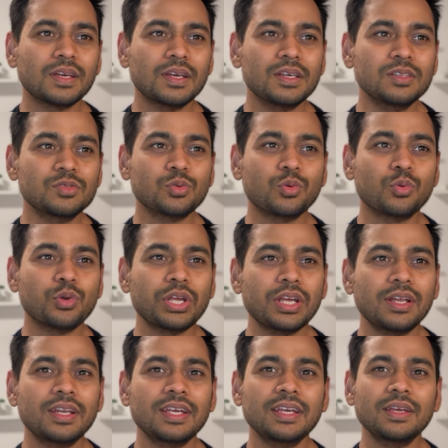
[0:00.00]
is
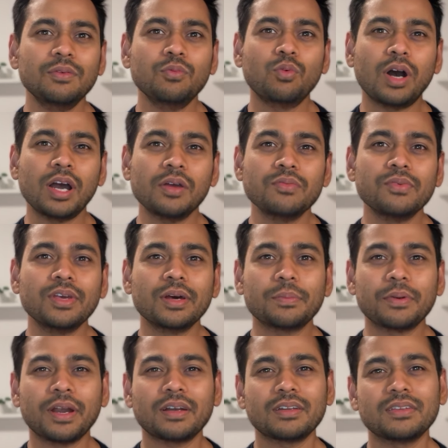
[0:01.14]
really why we are
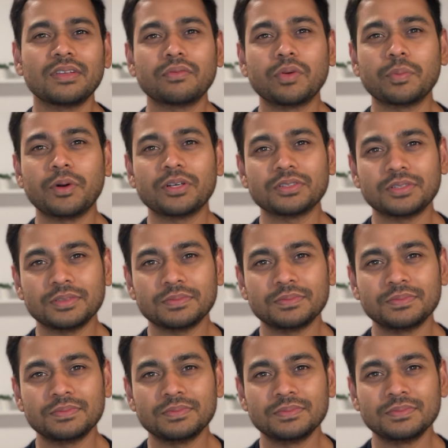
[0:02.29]
practicing Vipassana.
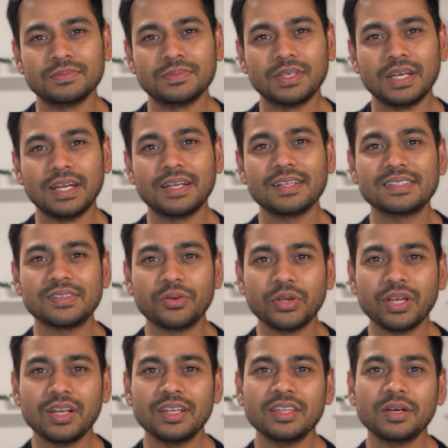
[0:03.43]
It is
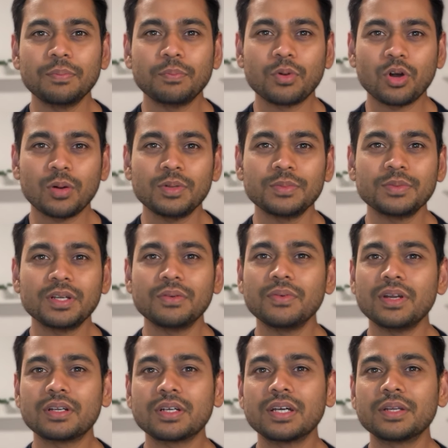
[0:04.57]
really the problem that we are
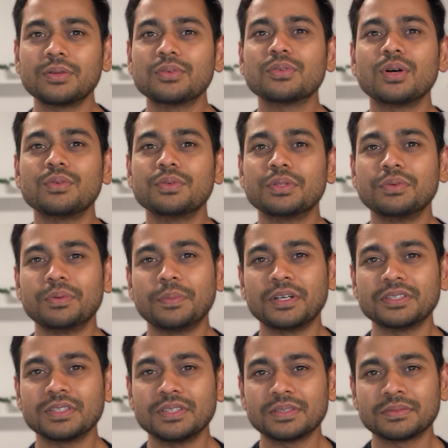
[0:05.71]
trying to solve with
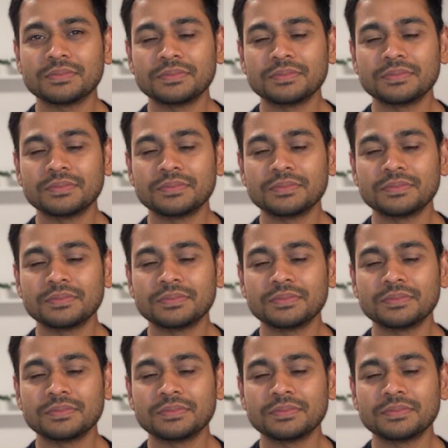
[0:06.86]
Vipassana.